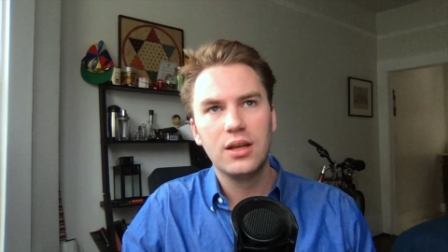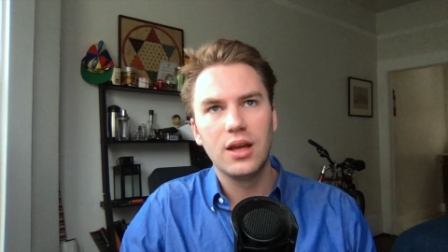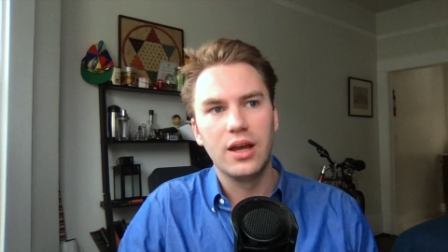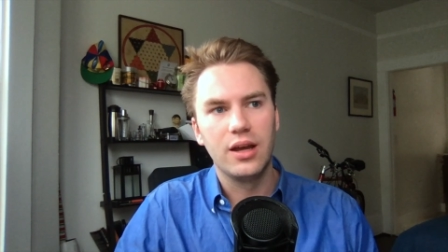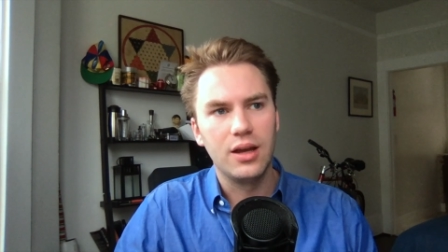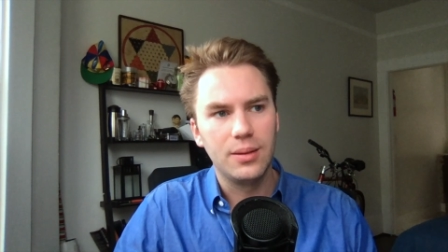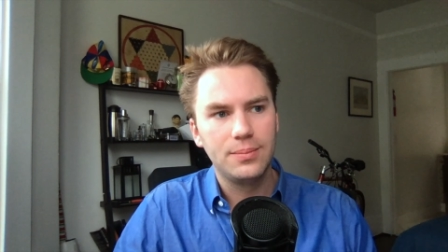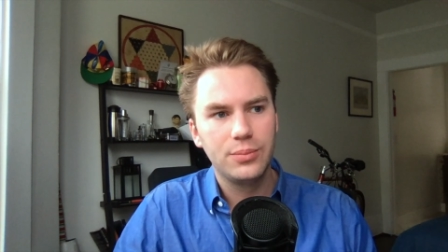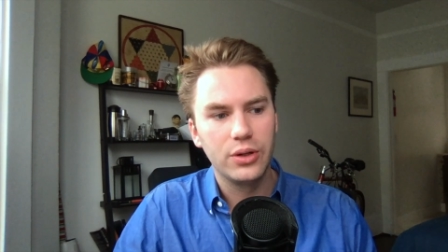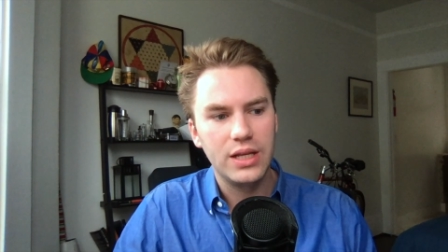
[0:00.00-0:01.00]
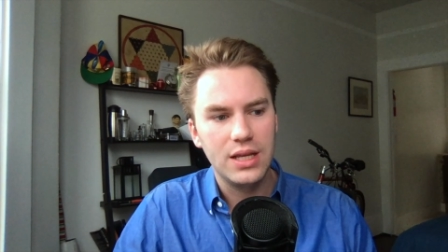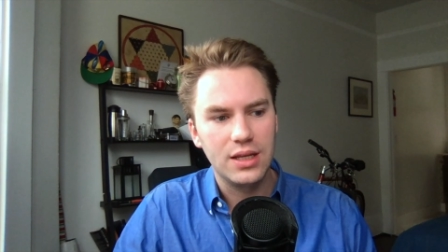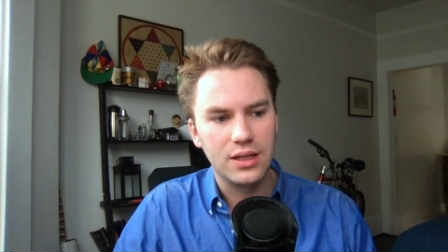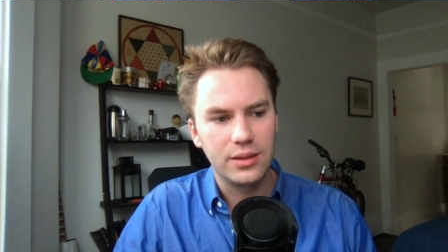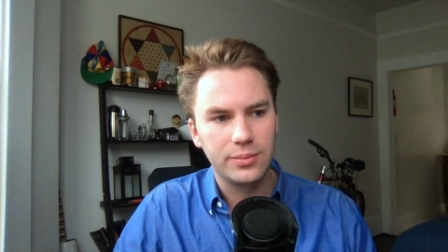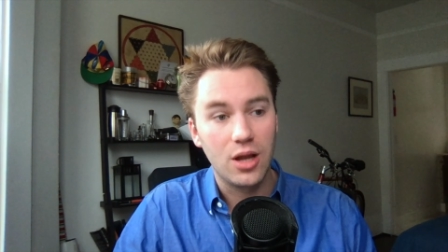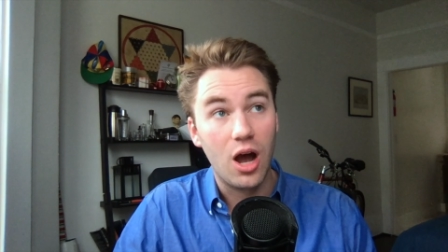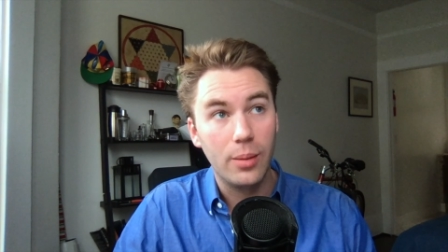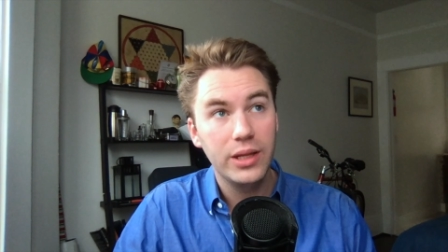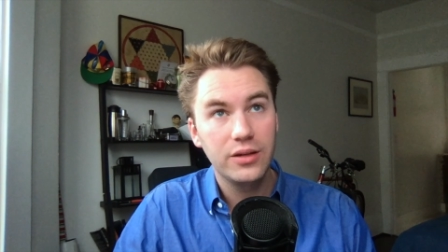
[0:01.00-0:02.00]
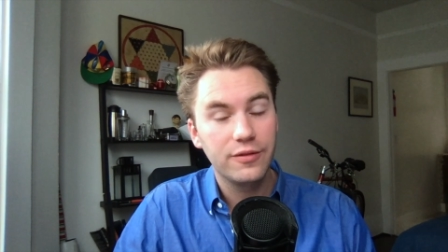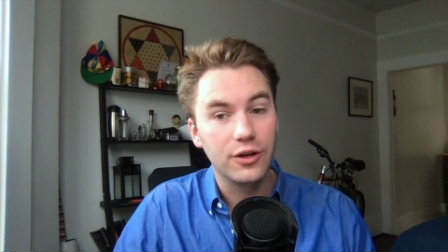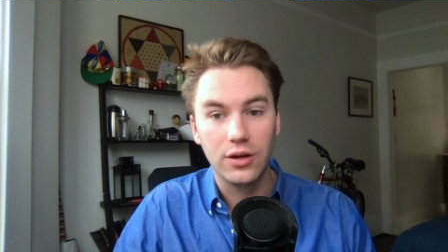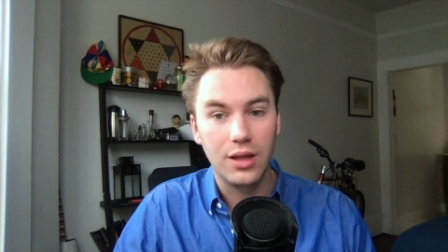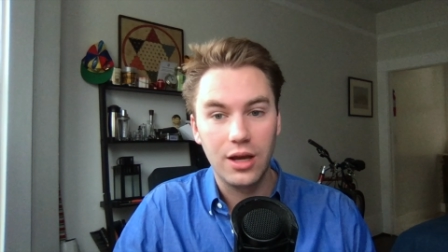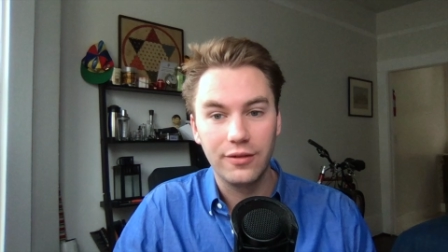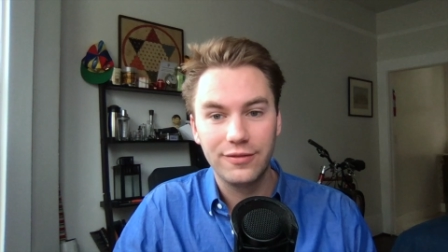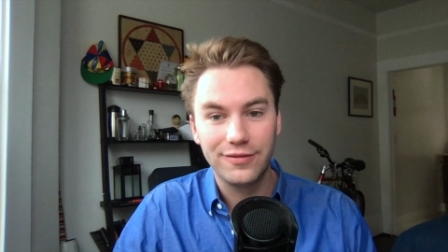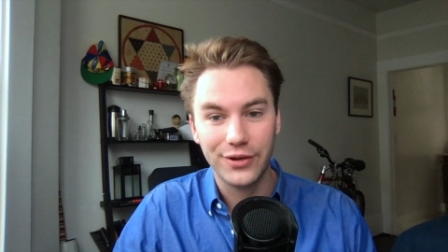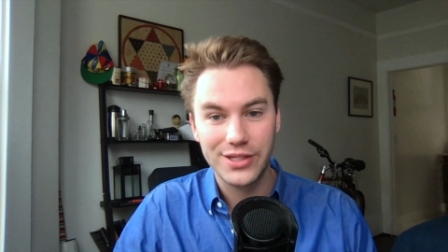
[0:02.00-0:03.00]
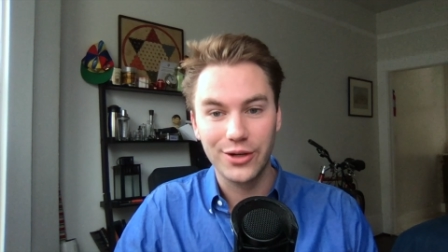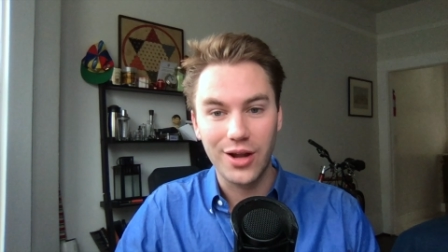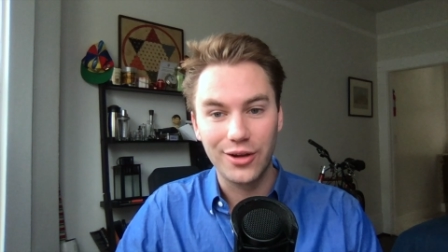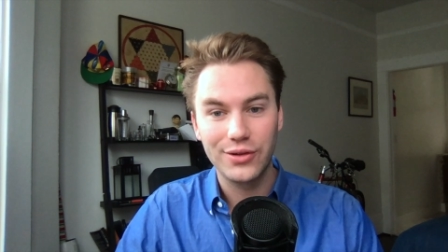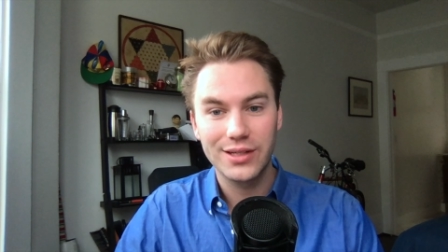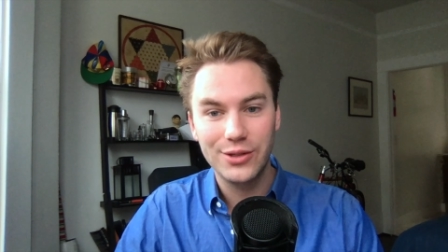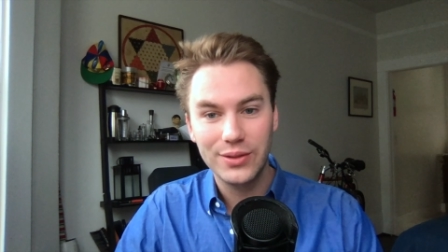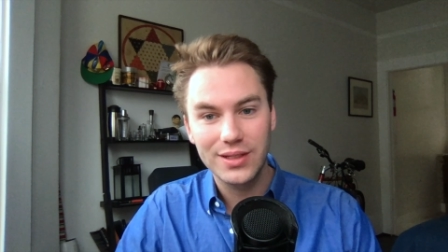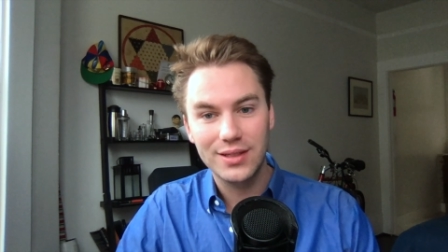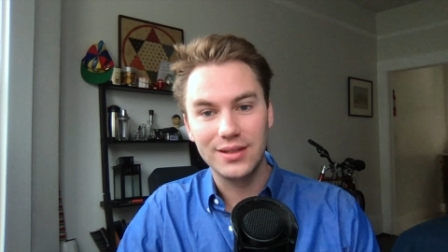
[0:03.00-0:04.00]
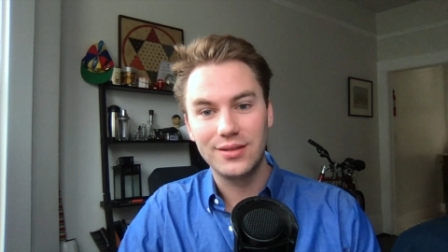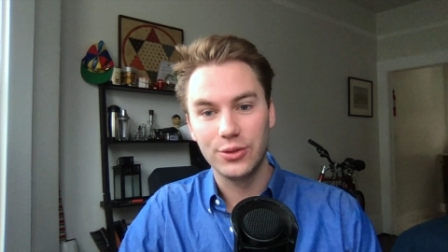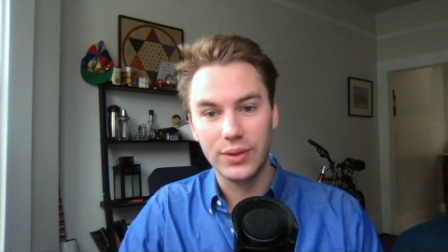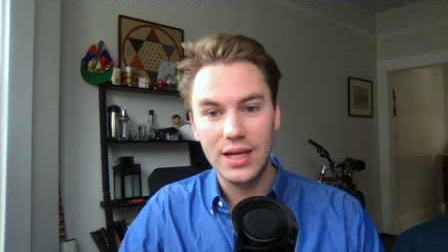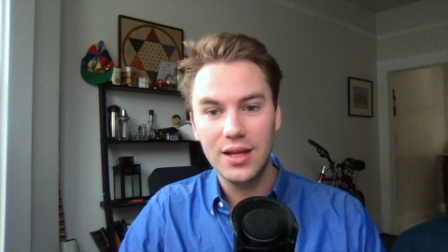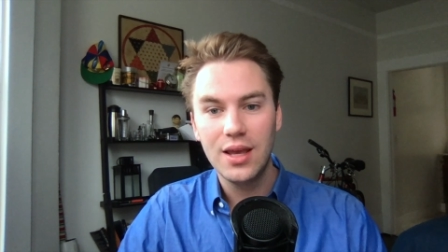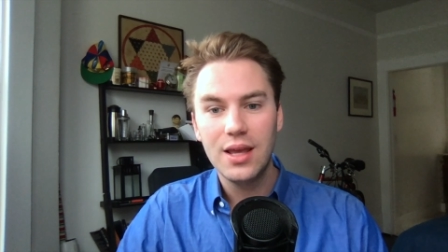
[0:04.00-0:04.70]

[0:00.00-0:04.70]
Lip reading: common for a lot of first-year contract students to read.